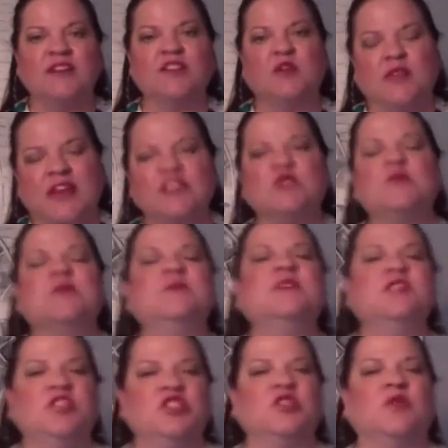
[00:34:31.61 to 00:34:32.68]
So that's what I'm
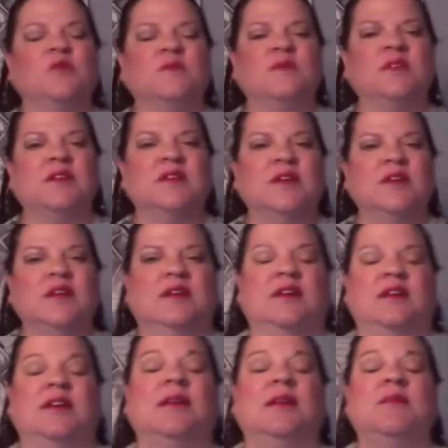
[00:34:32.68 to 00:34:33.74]
going to do. And I'm